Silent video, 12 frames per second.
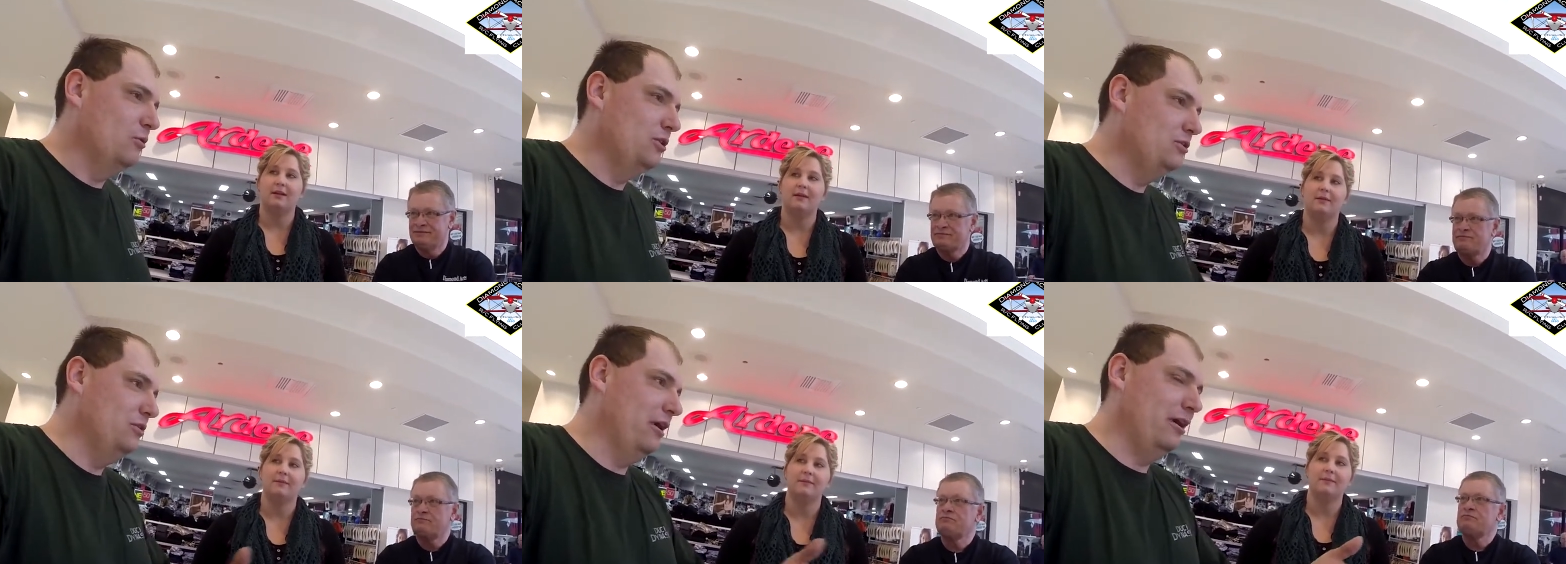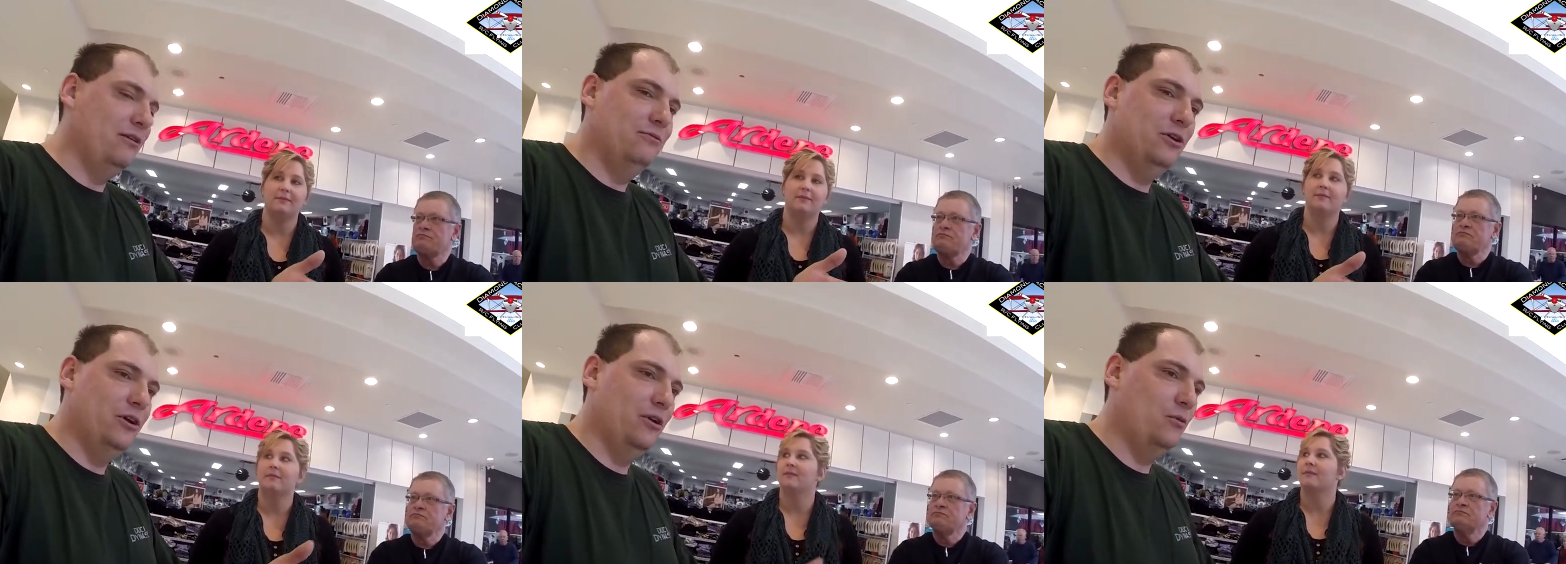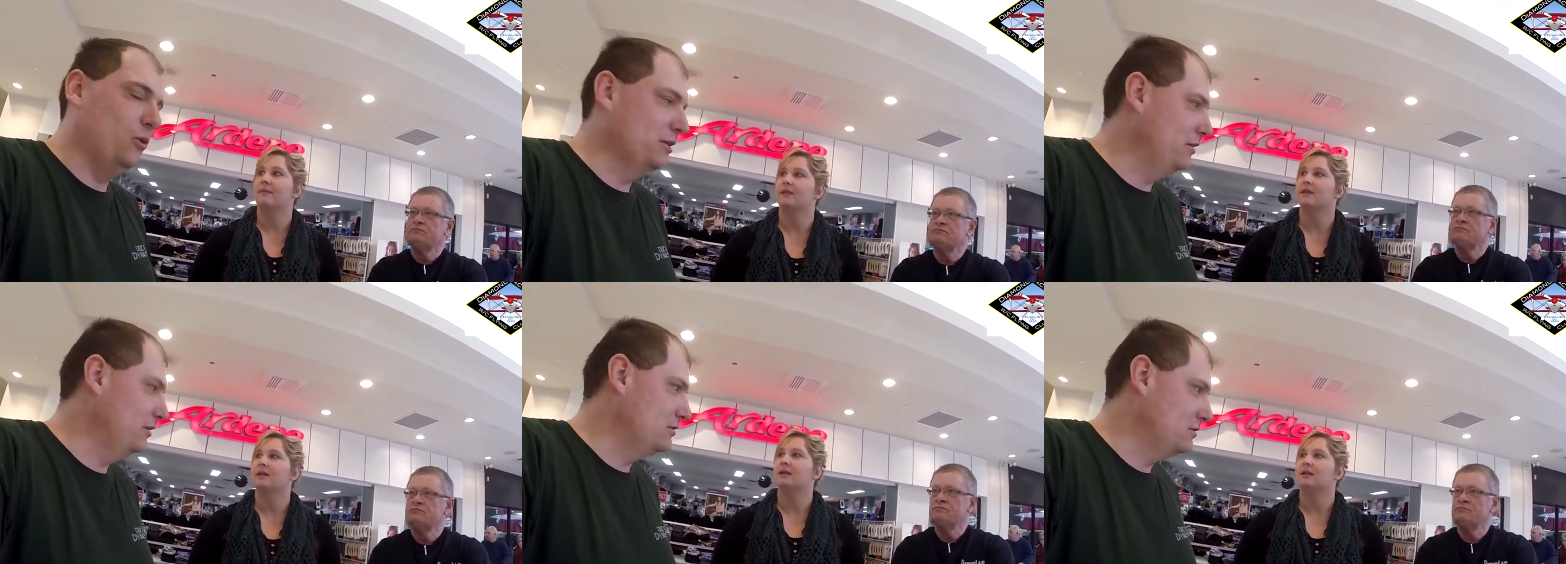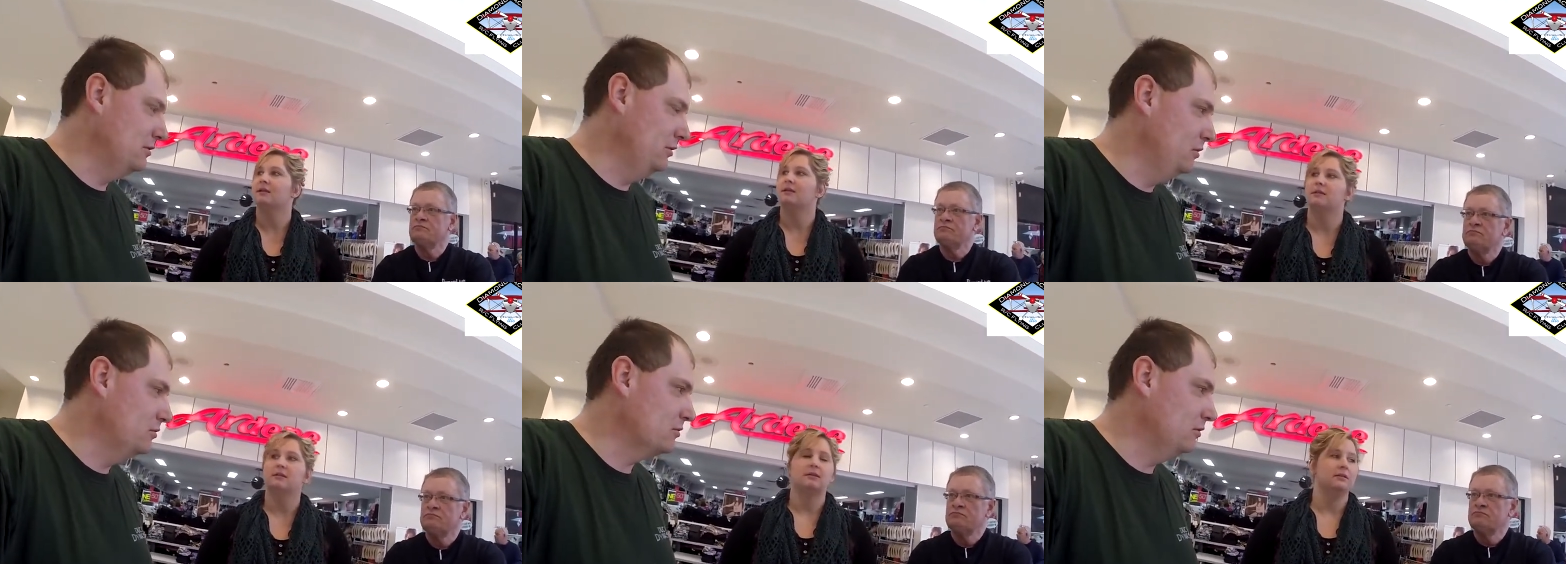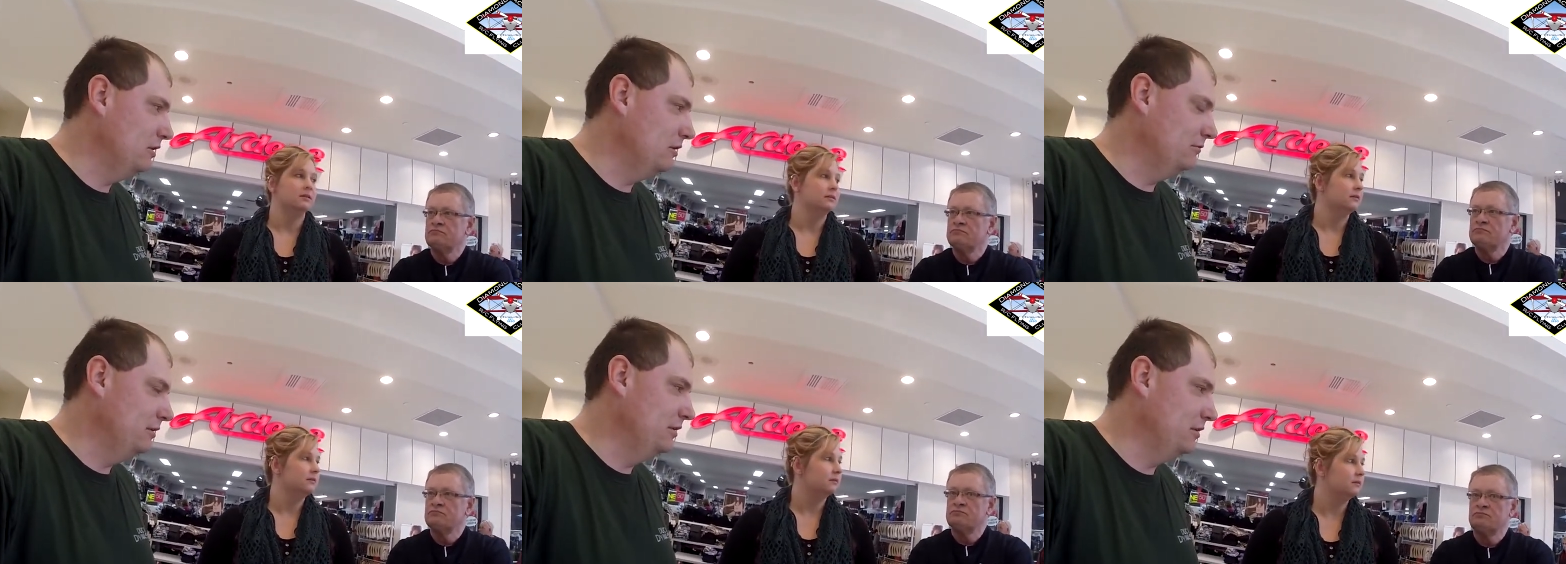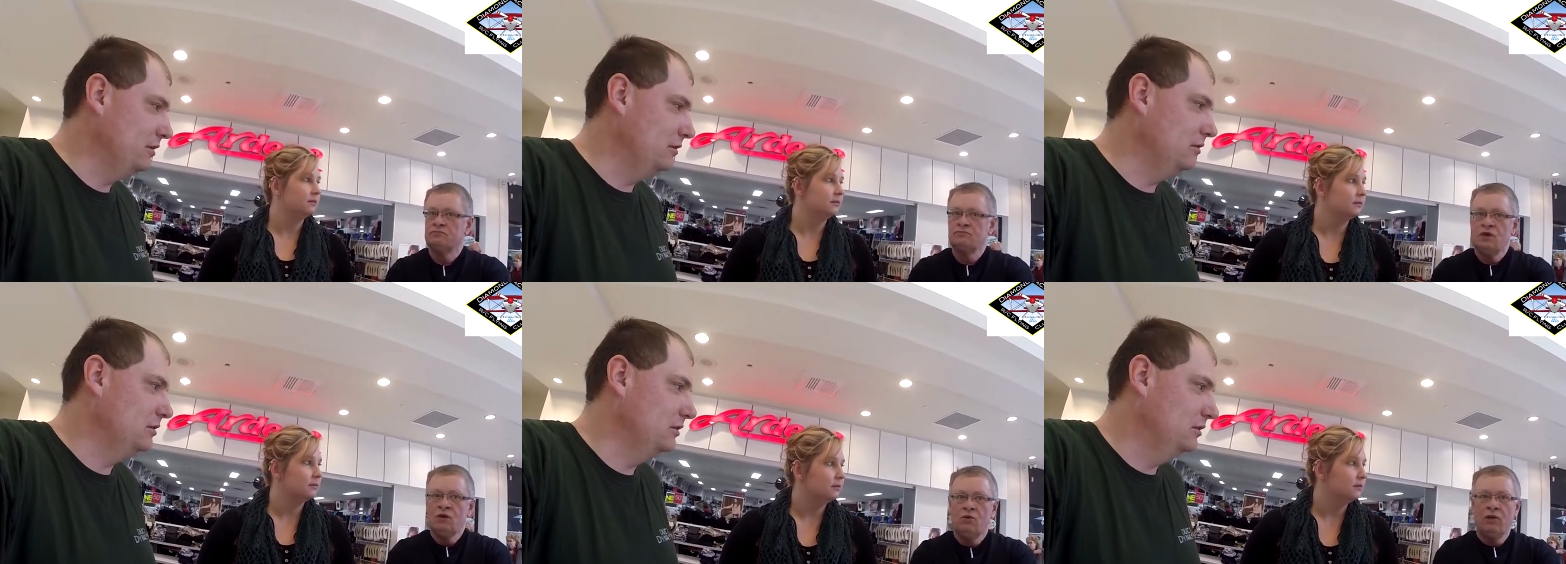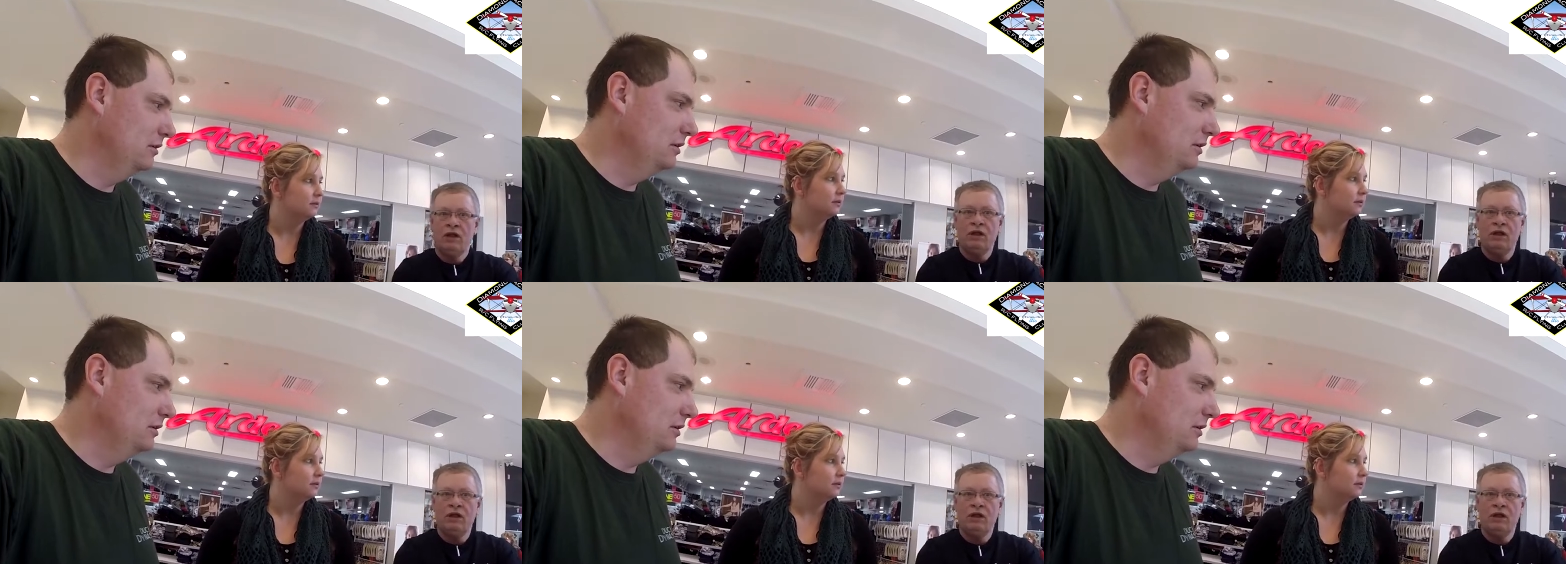Speaker 1: Would you have uh, one that's an intro level here, or? Well,